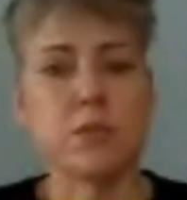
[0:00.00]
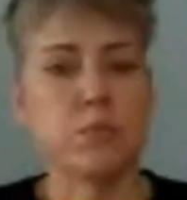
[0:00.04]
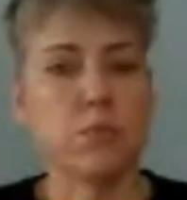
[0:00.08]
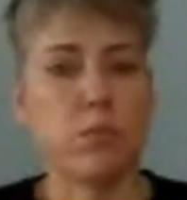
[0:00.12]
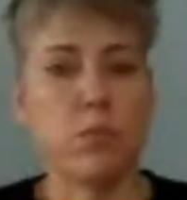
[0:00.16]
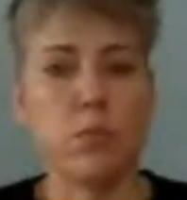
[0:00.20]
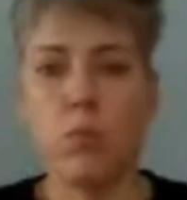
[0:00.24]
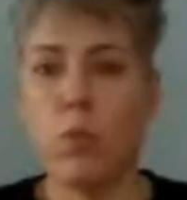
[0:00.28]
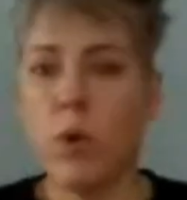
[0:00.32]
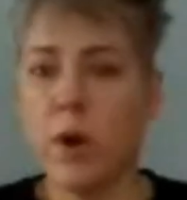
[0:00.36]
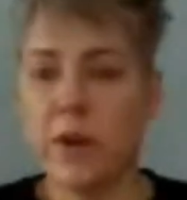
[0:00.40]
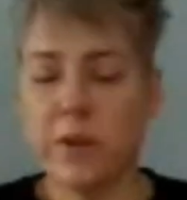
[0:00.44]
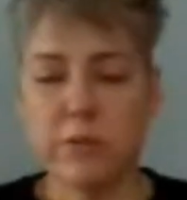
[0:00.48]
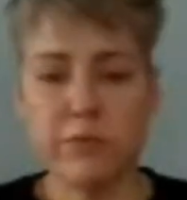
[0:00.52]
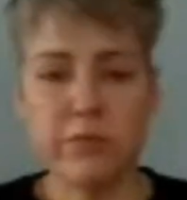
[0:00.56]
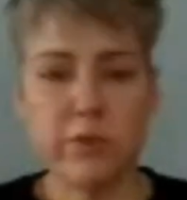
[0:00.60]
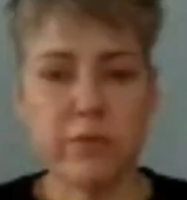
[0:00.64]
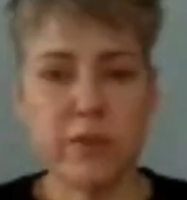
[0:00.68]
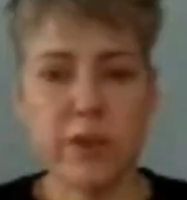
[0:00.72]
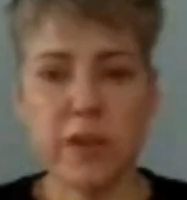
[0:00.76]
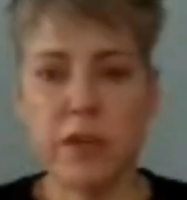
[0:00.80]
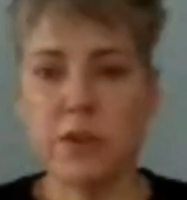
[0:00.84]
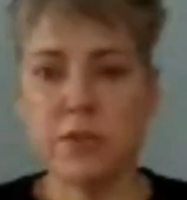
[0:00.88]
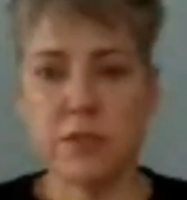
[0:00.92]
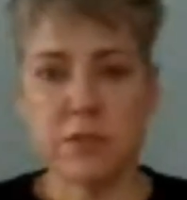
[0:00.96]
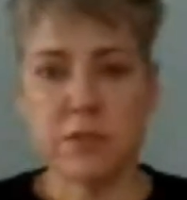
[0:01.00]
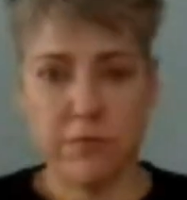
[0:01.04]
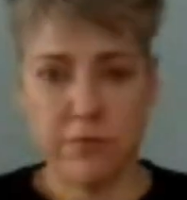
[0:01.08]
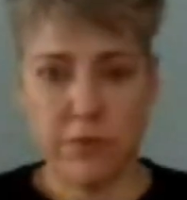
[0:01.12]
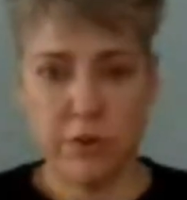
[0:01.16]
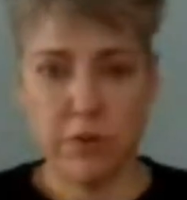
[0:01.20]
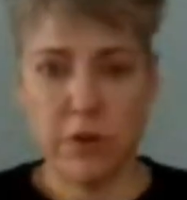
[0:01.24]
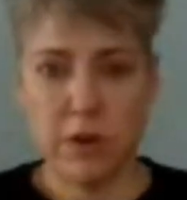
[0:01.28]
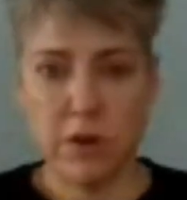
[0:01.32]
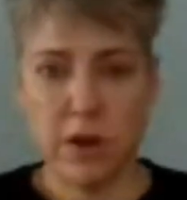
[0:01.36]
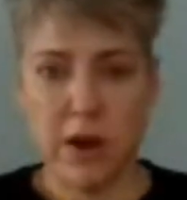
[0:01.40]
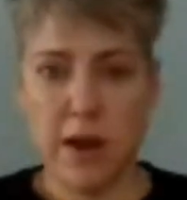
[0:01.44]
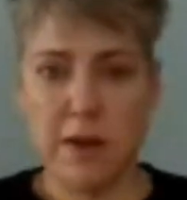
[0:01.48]
There's wonderful videos
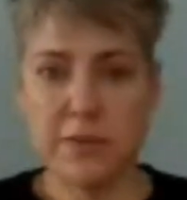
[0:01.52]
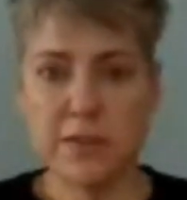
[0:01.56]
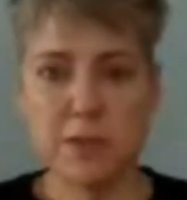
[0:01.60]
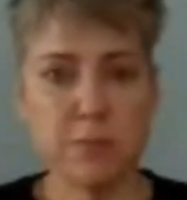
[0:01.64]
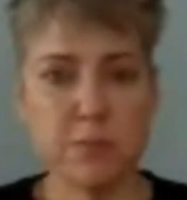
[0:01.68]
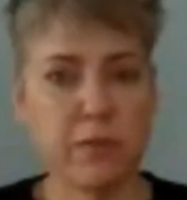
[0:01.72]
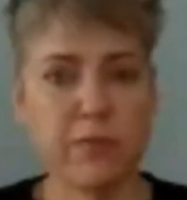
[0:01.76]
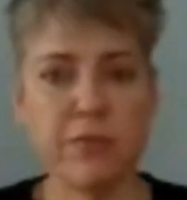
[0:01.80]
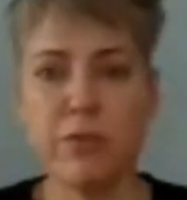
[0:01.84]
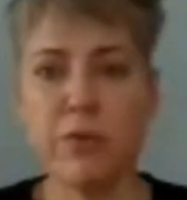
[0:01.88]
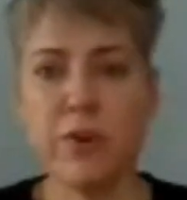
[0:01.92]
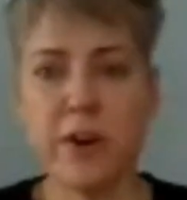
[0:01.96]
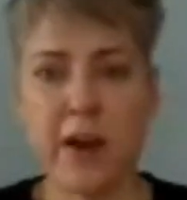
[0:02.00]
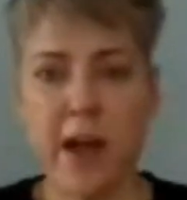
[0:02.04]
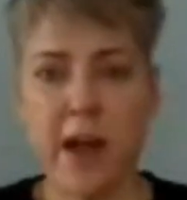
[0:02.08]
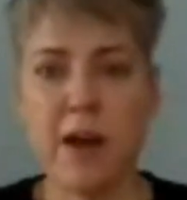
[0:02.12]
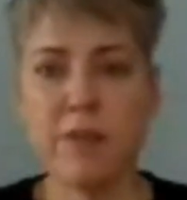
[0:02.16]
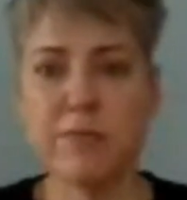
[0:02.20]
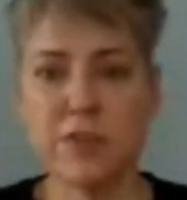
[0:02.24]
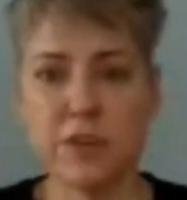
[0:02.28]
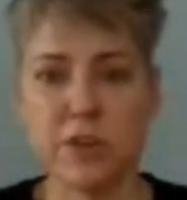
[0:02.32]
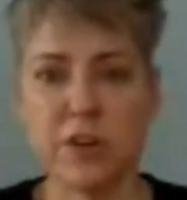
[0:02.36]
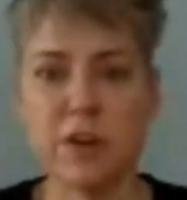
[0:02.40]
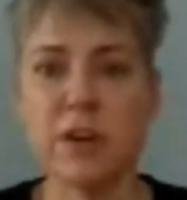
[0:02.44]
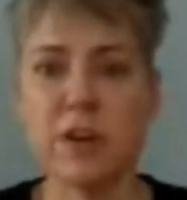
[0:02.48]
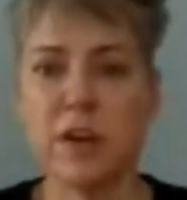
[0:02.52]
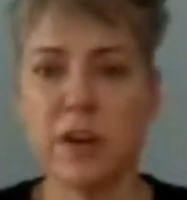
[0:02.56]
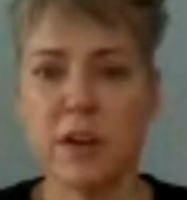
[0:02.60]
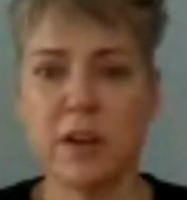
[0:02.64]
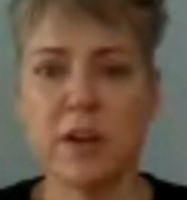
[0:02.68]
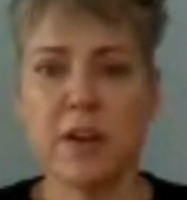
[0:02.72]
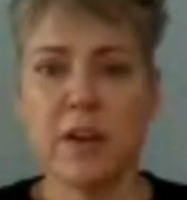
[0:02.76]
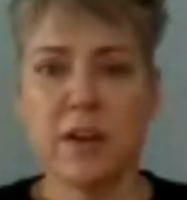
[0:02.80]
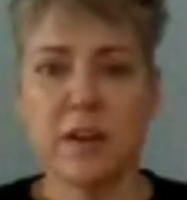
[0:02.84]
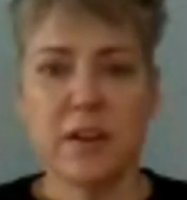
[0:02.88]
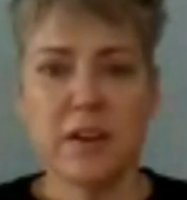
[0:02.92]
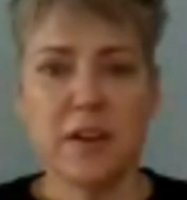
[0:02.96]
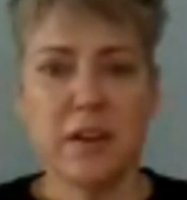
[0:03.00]
and photographs before and after,
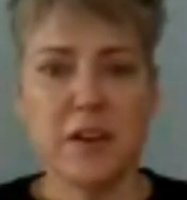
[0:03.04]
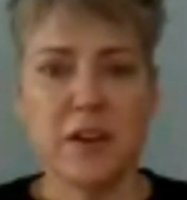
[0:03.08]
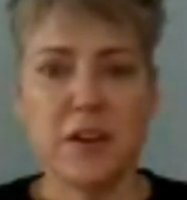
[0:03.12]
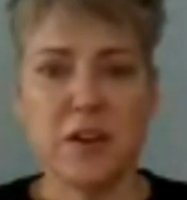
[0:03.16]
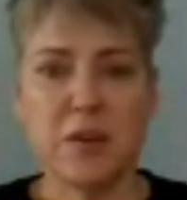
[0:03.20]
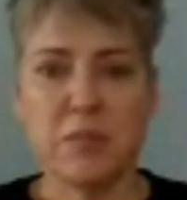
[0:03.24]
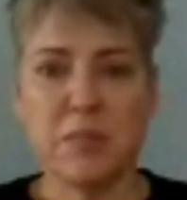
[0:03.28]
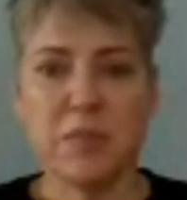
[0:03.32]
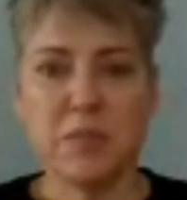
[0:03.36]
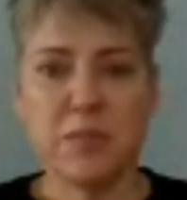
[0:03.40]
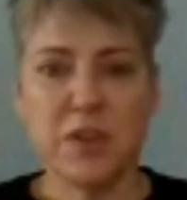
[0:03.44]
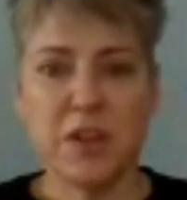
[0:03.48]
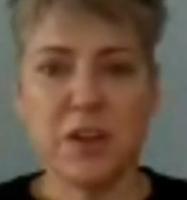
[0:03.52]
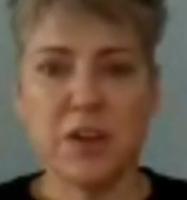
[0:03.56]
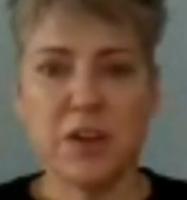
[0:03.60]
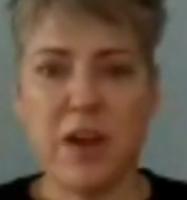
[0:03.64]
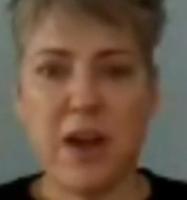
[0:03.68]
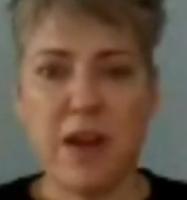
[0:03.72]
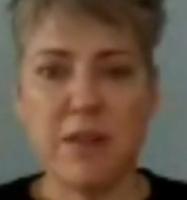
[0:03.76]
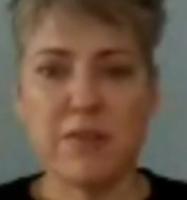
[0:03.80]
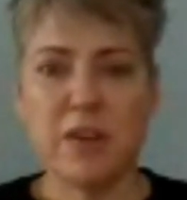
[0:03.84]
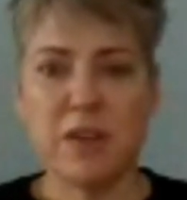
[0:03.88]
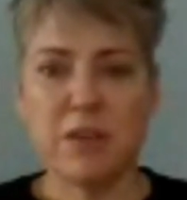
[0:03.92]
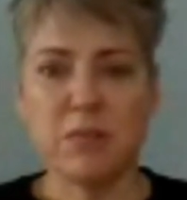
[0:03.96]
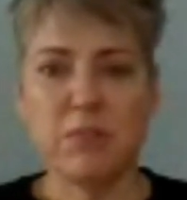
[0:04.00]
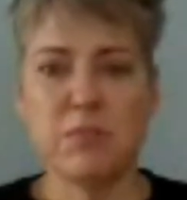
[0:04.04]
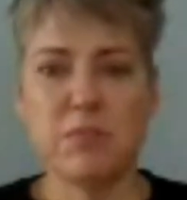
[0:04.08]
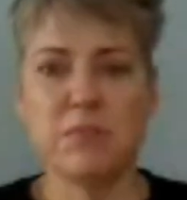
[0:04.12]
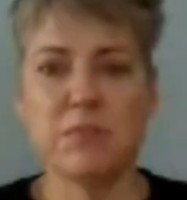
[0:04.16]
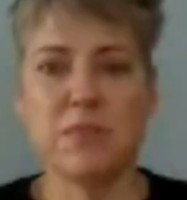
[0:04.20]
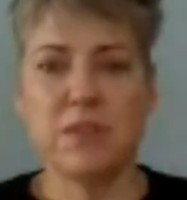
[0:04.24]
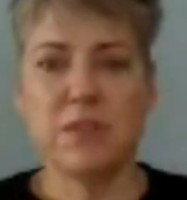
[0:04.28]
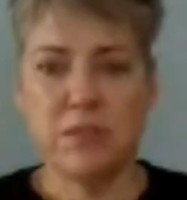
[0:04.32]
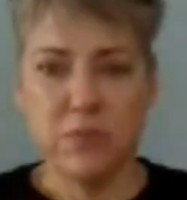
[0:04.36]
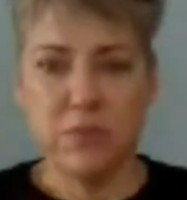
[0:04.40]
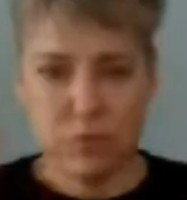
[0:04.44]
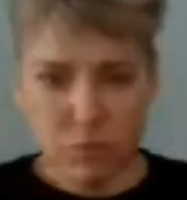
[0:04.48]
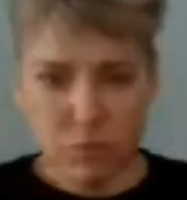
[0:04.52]
um, you know, having